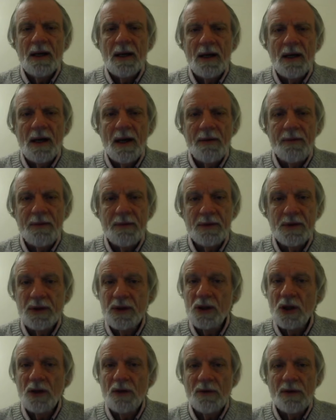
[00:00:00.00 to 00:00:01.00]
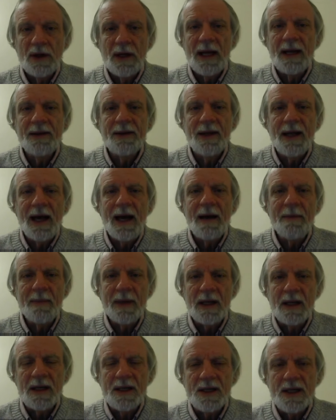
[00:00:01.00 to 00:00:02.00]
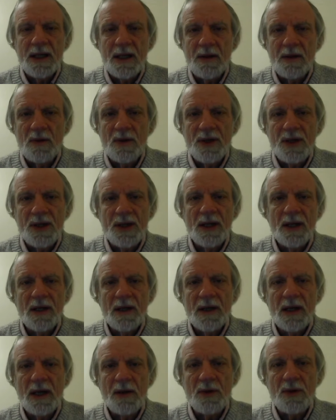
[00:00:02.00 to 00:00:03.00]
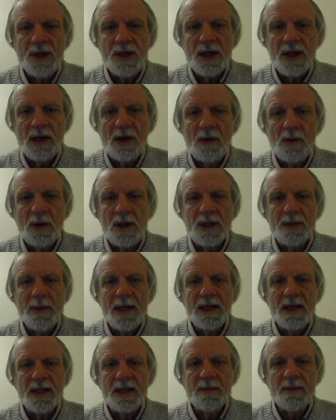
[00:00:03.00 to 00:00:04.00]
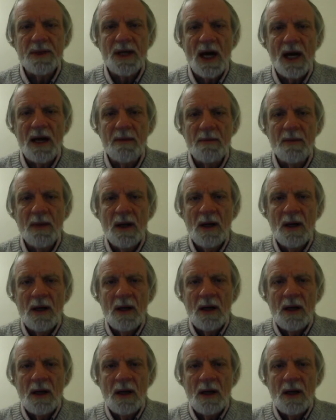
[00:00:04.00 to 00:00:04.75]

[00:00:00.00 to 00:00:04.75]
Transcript: I uh, shouldn't forget that, because he was uh, he was here, and we spent some time